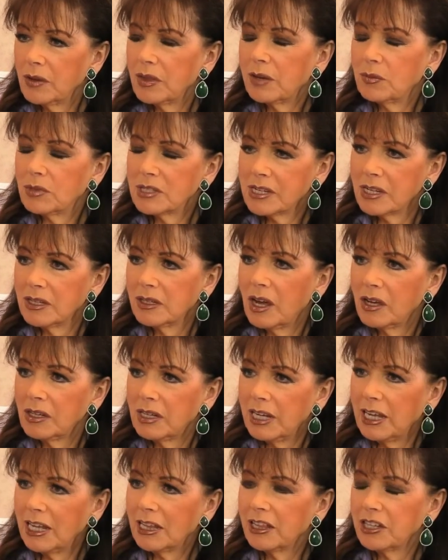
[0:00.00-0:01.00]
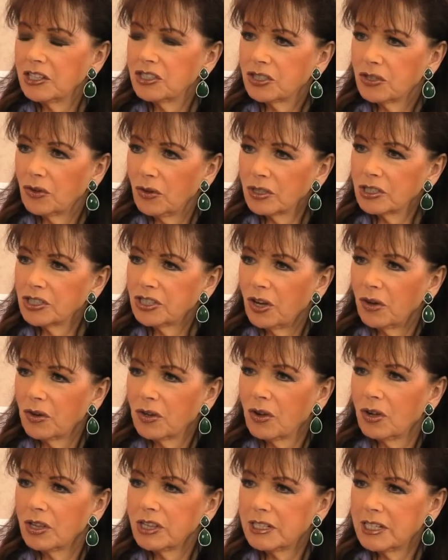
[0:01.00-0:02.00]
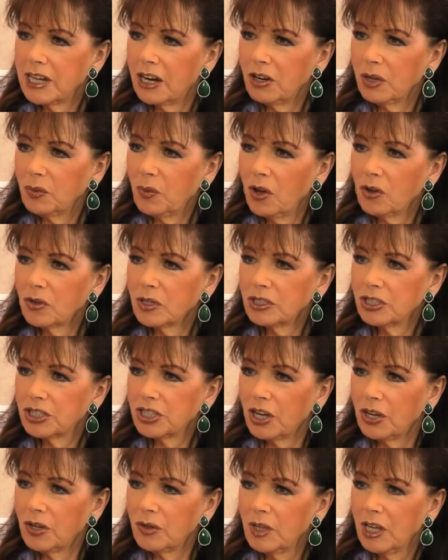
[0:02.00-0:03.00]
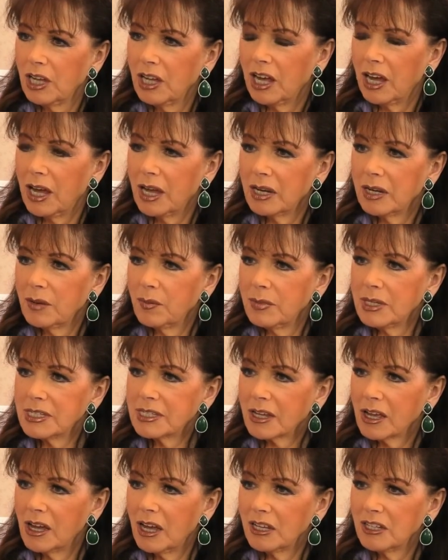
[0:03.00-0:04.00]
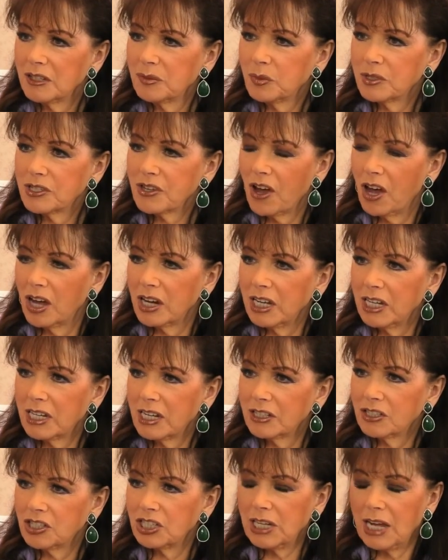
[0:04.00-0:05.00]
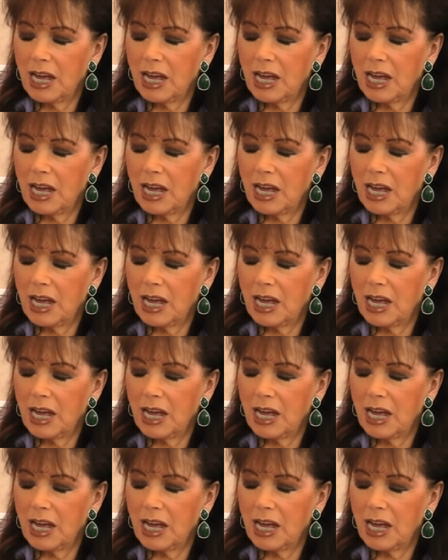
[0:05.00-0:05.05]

There was an English talk show called The Terry Wogan Show, and Miss Cartland was on it, and she